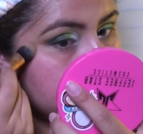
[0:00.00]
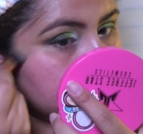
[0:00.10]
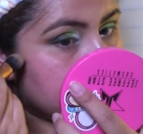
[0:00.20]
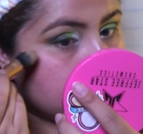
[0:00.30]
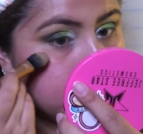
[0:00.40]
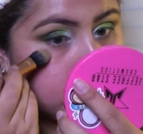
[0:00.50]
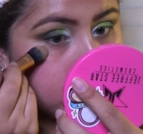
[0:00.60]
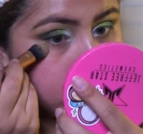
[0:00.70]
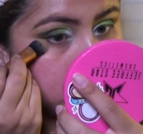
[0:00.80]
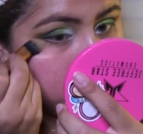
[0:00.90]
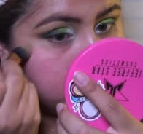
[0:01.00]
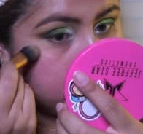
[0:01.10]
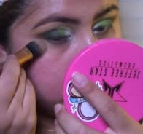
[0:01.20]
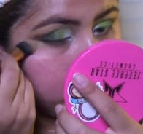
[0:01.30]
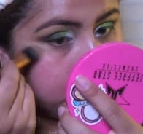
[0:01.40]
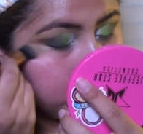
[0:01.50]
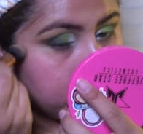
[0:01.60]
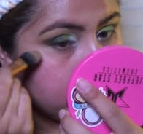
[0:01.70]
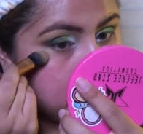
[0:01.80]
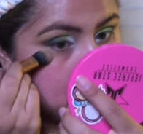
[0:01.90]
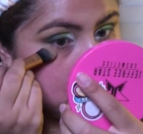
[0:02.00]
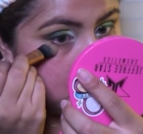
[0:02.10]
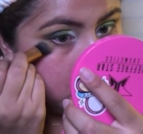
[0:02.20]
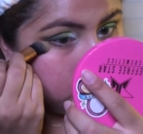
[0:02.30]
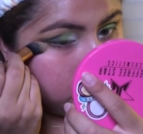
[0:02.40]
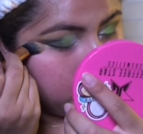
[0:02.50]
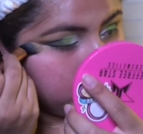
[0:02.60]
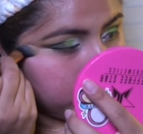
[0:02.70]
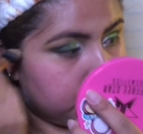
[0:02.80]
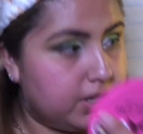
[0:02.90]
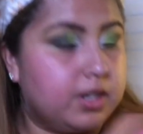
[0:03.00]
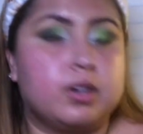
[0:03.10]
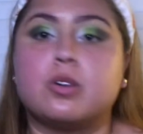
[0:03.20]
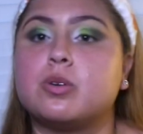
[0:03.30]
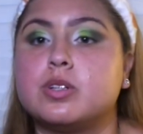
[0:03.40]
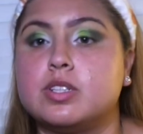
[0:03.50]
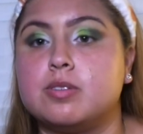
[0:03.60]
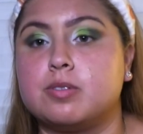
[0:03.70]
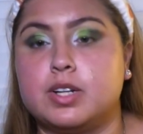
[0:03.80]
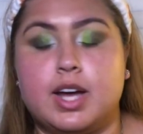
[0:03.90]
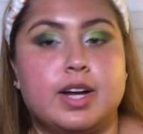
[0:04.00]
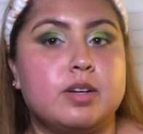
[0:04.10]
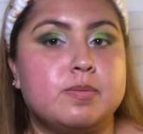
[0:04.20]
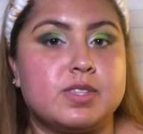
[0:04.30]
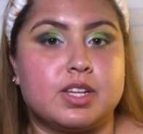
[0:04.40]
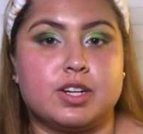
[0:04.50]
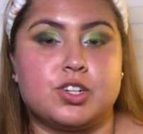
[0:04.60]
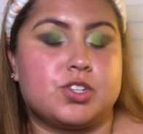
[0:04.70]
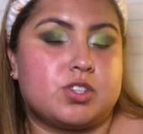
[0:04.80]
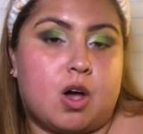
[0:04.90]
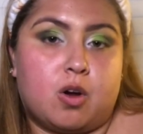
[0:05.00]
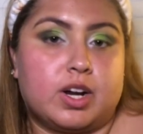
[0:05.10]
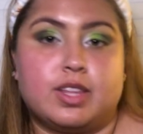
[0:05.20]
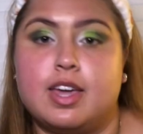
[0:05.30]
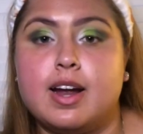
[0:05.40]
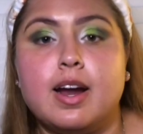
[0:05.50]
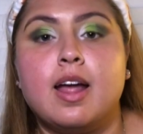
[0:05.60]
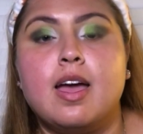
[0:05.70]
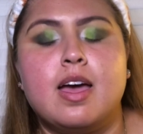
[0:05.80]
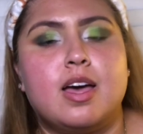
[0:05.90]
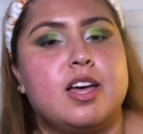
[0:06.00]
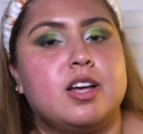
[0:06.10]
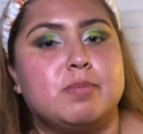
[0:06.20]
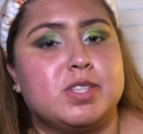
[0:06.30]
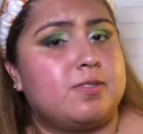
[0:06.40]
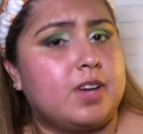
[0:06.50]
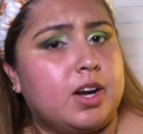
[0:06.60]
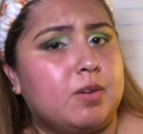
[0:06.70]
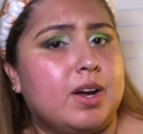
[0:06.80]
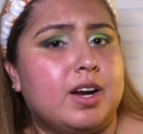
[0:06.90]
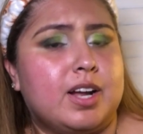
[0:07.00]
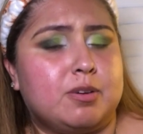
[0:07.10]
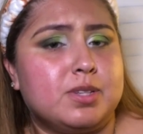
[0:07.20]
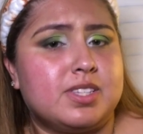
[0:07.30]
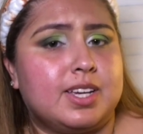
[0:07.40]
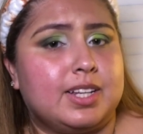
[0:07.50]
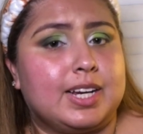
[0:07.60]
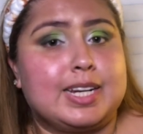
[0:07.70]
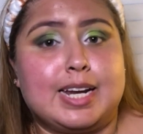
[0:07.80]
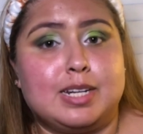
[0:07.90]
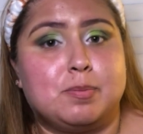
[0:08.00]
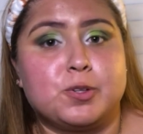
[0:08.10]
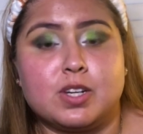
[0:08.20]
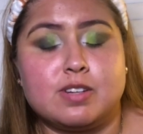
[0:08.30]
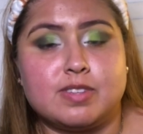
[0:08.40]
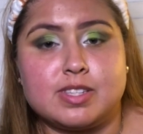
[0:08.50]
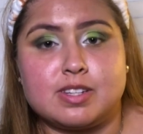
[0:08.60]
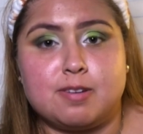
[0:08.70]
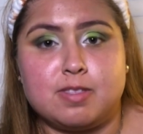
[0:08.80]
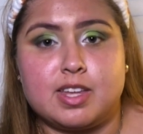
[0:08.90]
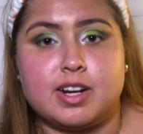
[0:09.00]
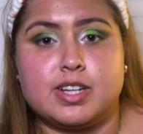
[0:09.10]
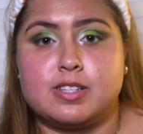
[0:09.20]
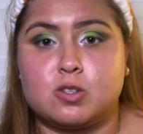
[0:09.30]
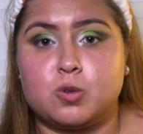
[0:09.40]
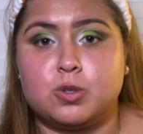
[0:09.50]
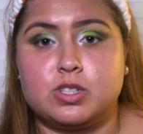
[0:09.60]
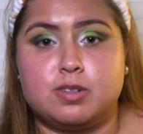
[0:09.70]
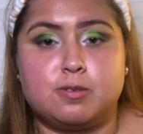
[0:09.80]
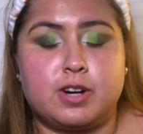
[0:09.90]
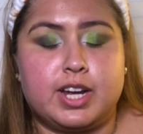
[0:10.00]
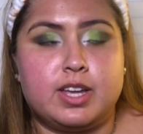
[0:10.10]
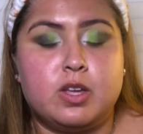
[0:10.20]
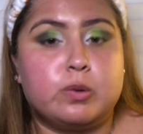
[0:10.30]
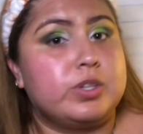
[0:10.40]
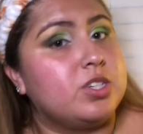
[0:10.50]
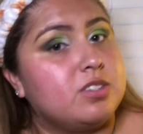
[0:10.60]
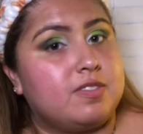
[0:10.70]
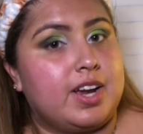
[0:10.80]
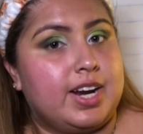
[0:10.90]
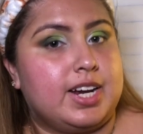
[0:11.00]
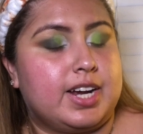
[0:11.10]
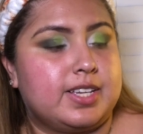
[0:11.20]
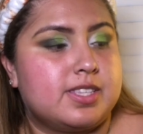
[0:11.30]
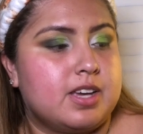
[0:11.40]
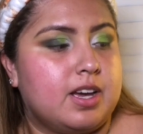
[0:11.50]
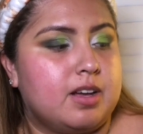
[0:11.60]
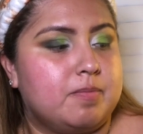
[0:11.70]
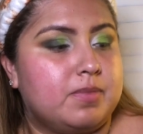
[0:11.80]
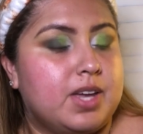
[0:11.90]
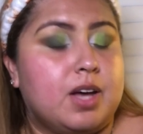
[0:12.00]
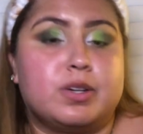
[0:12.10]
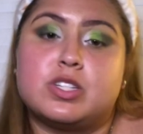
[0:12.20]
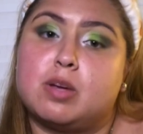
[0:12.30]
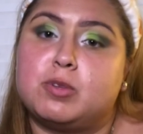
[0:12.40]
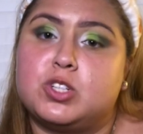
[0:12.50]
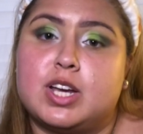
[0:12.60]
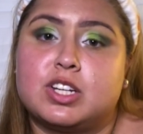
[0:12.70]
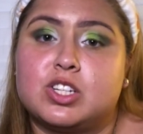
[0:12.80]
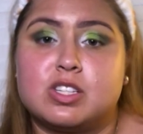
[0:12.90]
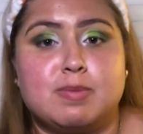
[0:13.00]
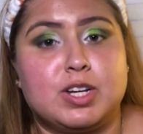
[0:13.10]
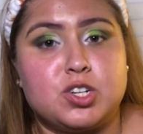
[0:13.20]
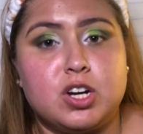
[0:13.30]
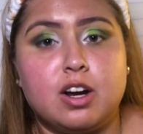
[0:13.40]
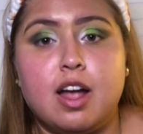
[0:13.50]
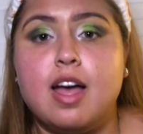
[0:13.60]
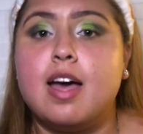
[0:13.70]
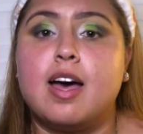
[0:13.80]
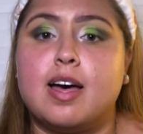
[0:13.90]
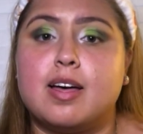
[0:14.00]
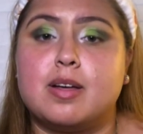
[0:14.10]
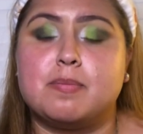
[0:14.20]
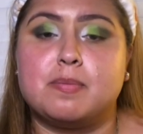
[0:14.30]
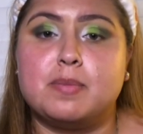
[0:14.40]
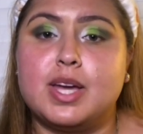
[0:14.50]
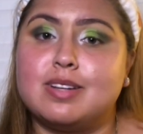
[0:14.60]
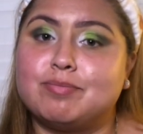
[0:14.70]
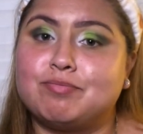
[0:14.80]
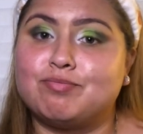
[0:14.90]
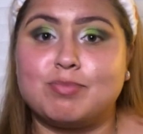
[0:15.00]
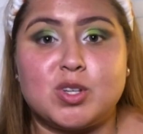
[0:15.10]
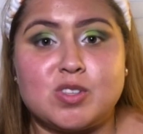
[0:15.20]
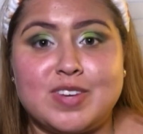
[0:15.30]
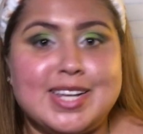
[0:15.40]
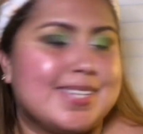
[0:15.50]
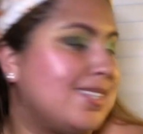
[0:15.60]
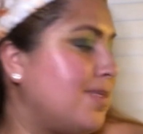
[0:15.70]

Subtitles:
I think I mentioned this before, a lot of vegan and cruelty-free items that are just already there. It's very rare. I would say like 90% of the stuff there is cruelty-free, which is very nice. I always double check just to make sure, but most of it is.